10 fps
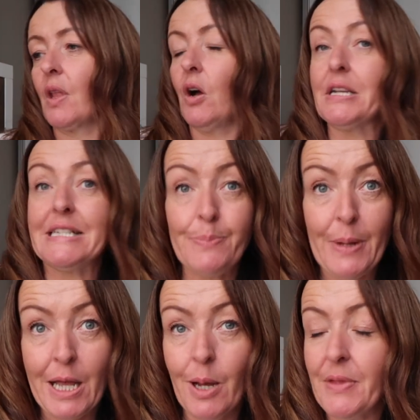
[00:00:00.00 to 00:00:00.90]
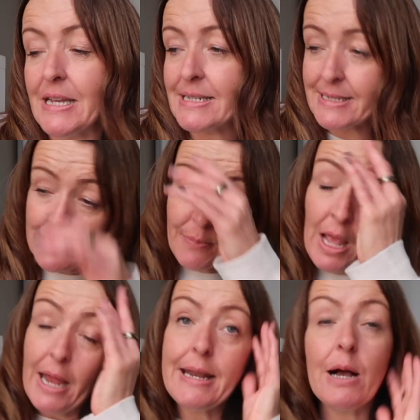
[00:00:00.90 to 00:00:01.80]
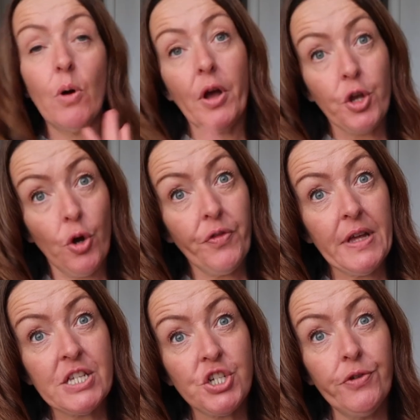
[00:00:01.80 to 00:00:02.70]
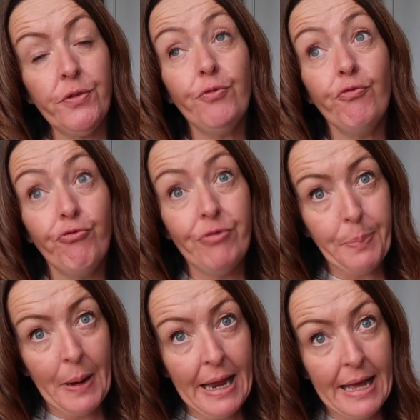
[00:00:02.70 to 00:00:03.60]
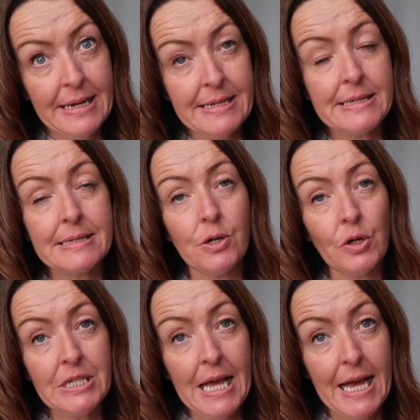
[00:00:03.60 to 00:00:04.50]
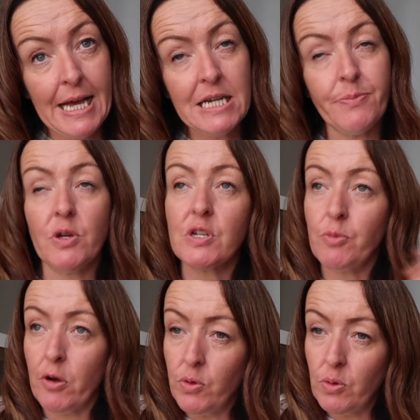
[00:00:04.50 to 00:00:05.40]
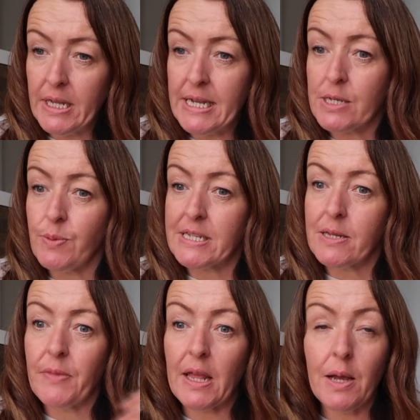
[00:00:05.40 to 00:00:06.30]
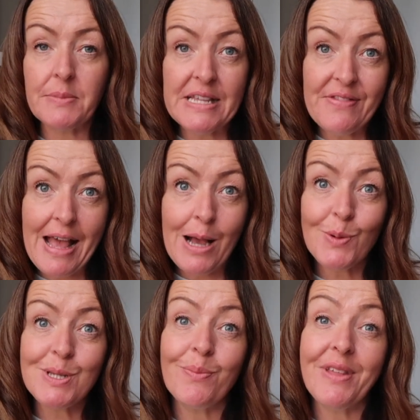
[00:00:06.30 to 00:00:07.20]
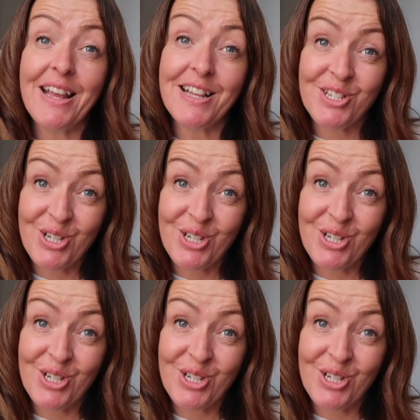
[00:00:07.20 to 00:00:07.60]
I did pick up this. Now, I got this to replace, not to add, because my rule is when something comes in the house, something has